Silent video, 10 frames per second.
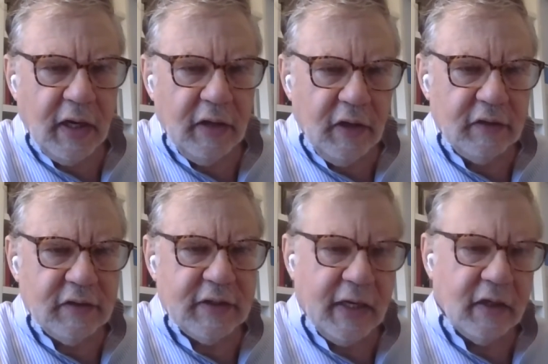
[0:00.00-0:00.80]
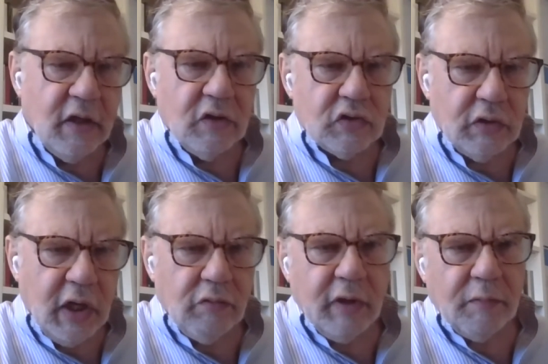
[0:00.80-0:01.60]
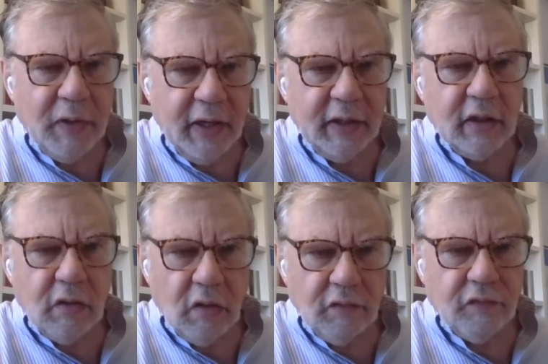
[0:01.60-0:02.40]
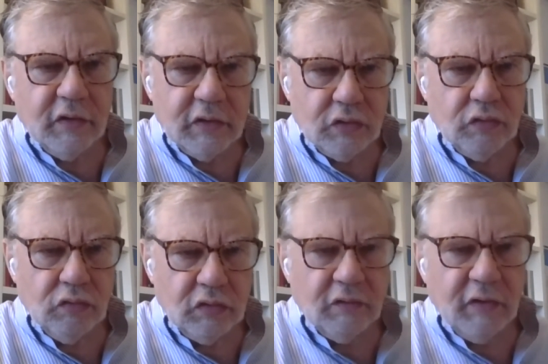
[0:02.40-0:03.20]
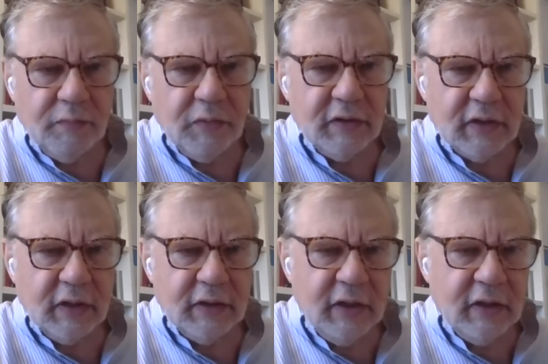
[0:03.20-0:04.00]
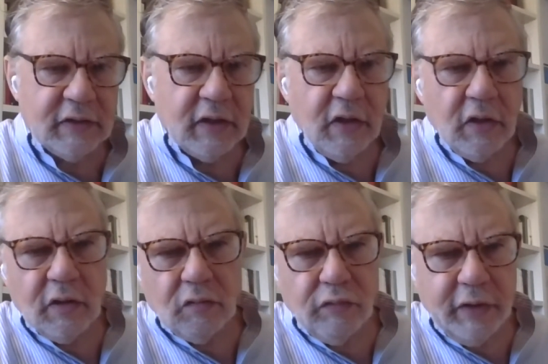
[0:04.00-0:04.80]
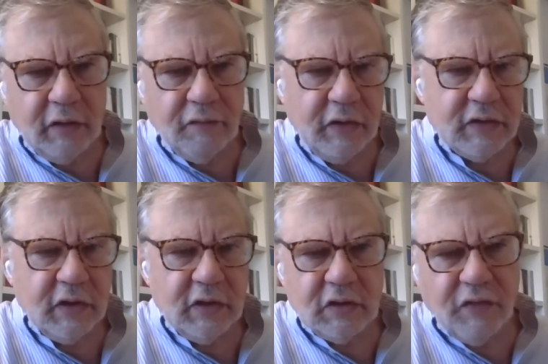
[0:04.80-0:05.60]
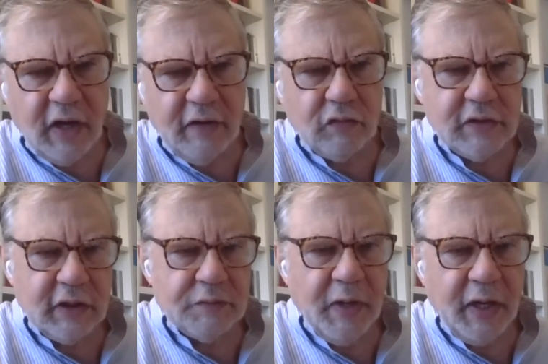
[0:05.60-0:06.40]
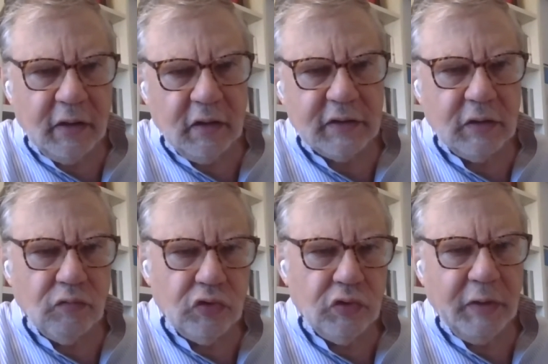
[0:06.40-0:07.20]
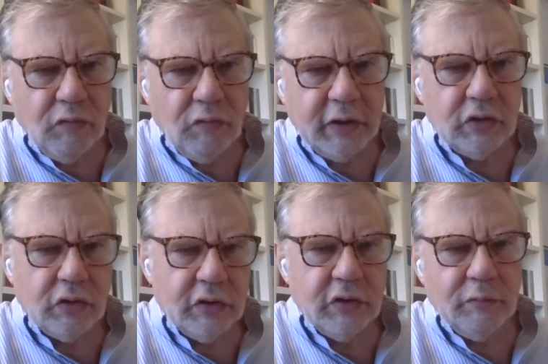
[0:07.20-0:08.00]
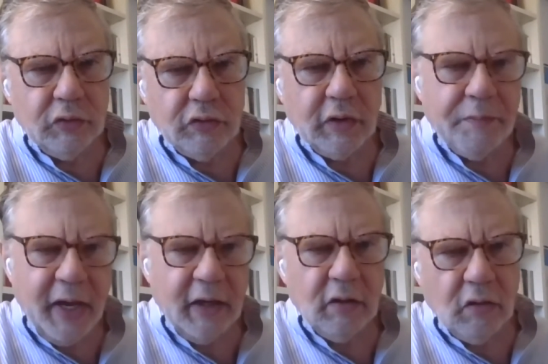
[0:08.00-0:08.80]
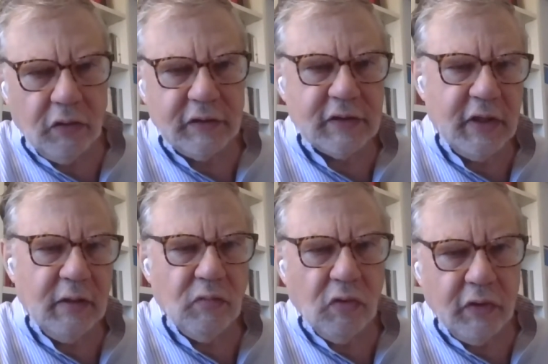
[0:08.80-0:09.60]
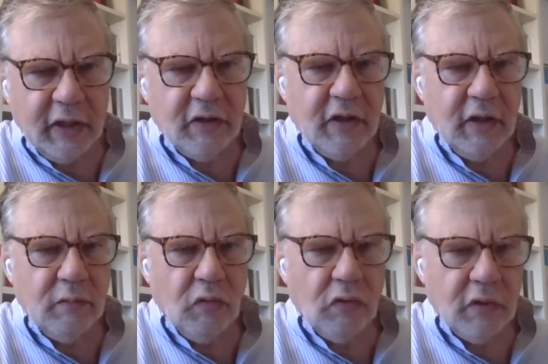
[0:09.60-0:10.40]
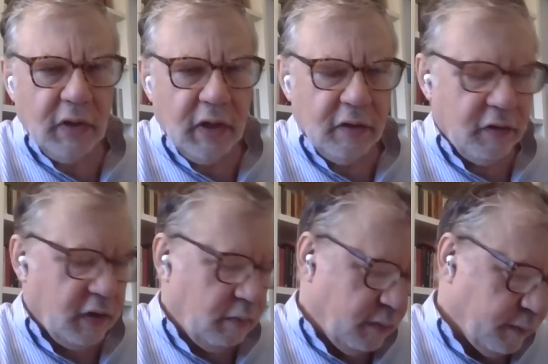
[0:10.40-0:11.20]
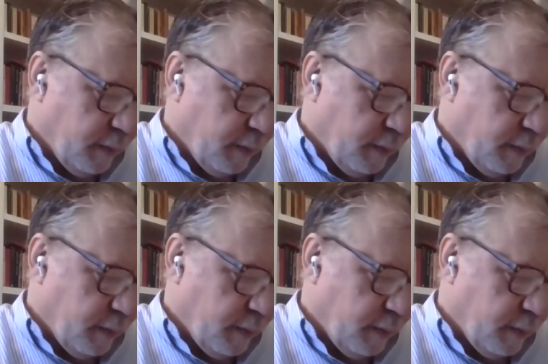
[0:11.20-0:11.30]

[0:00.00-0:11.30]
And then saying, so now we are planning a conference to develop these ideas we envisage five or six panels, and would you be willing to contribute to the panel on this theme, on that theme, on another theme?